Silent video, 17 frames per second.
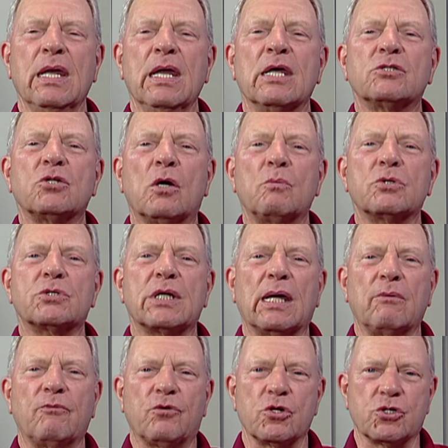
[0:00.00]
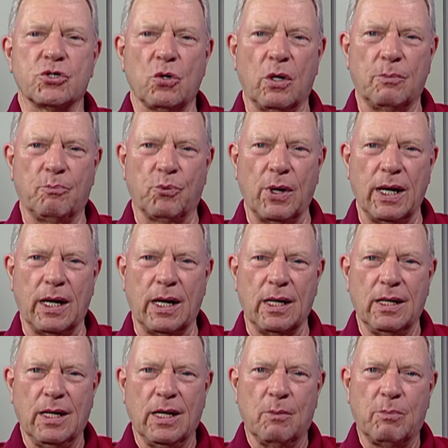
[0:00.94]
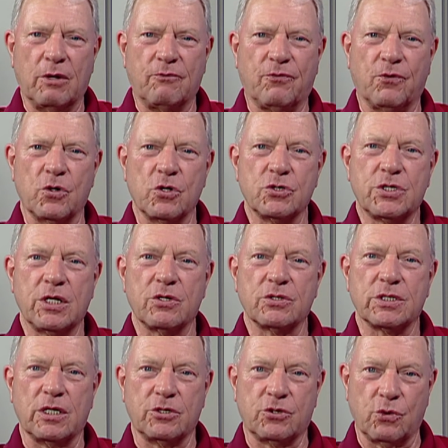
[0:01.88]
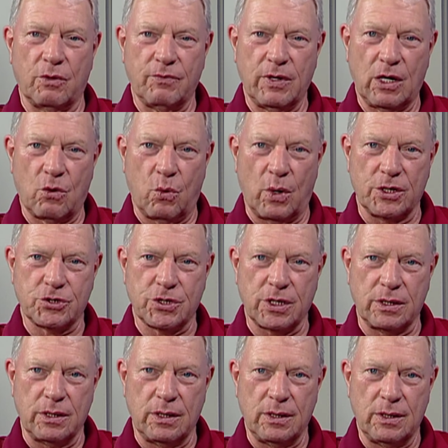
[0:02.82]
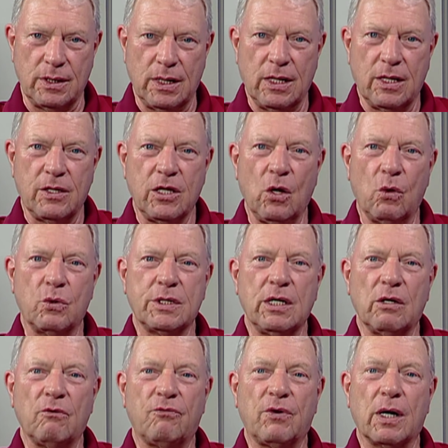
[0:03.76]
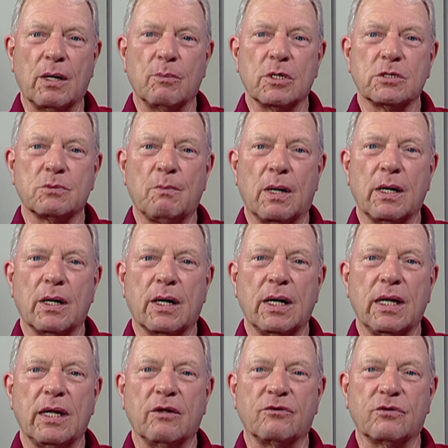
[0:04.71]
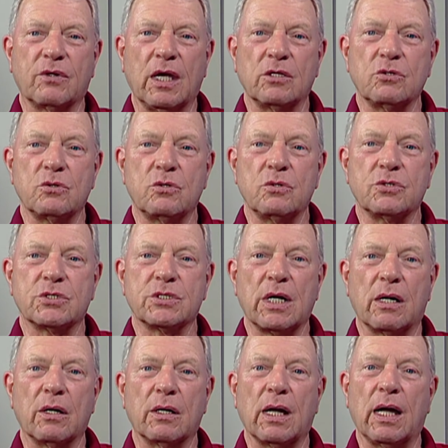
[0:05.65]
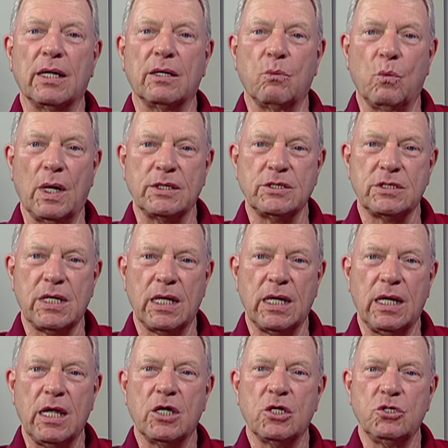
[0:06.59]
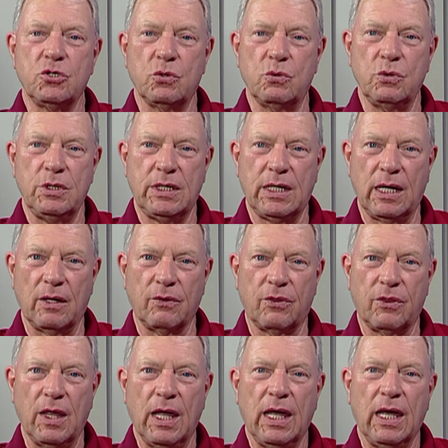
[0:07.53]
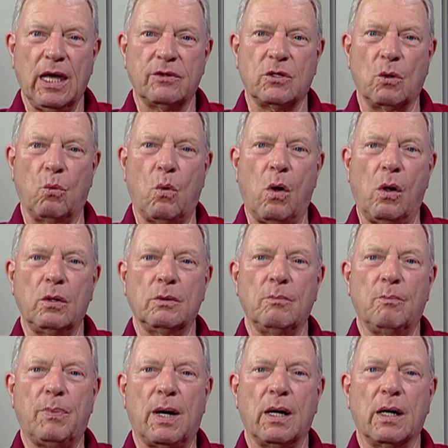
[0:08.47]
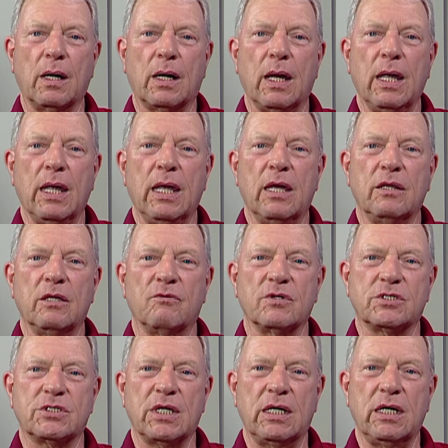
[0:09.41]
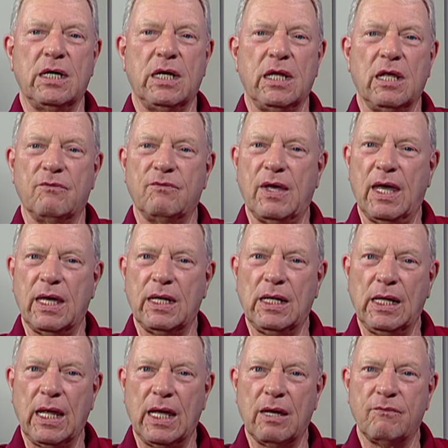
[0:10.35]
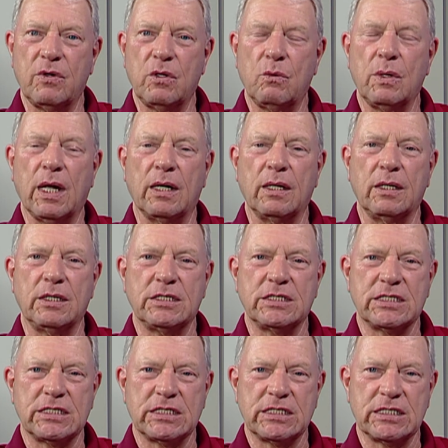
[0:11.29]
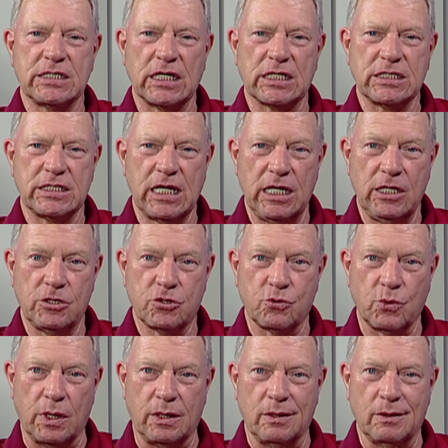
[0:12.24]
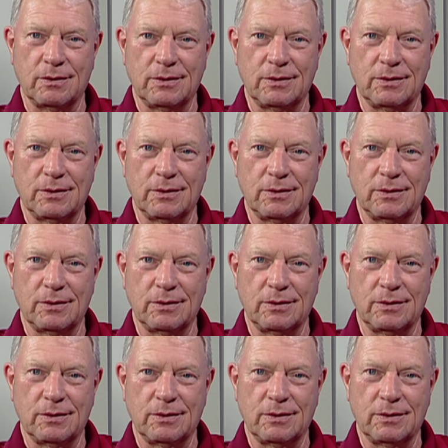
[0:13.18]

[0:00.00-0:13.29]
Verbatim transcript: It's almost time for a short break, but first, here's our trivia question. The Oakdale Farmers Market is scheduled to start on Wednesday, June 10th at the Walton Park in the vicinity of Hadley Avenue and 16th Street.